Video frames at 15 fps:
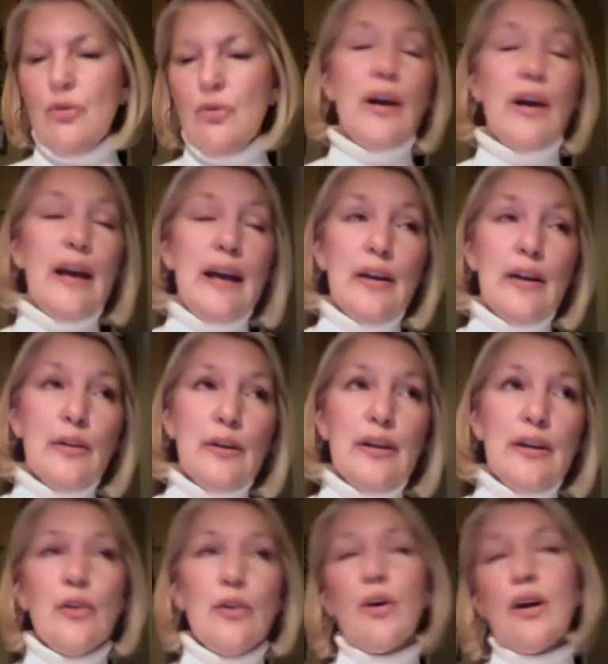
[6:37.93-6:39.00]
or
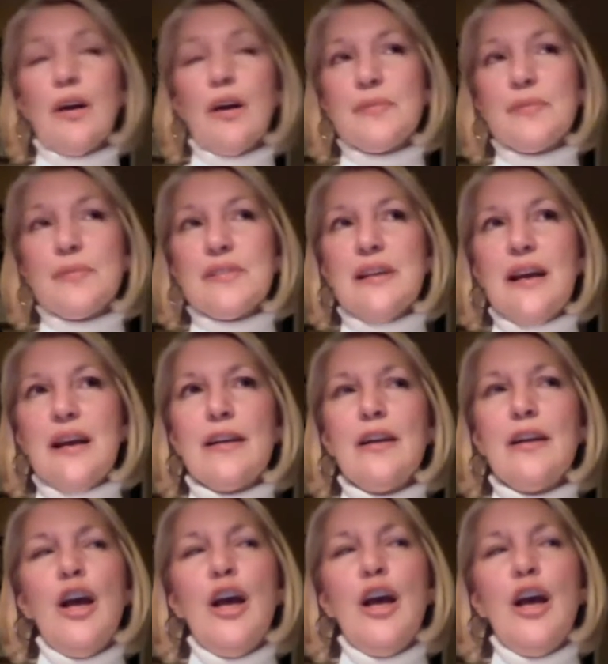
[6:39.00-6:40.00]
angry, or upset.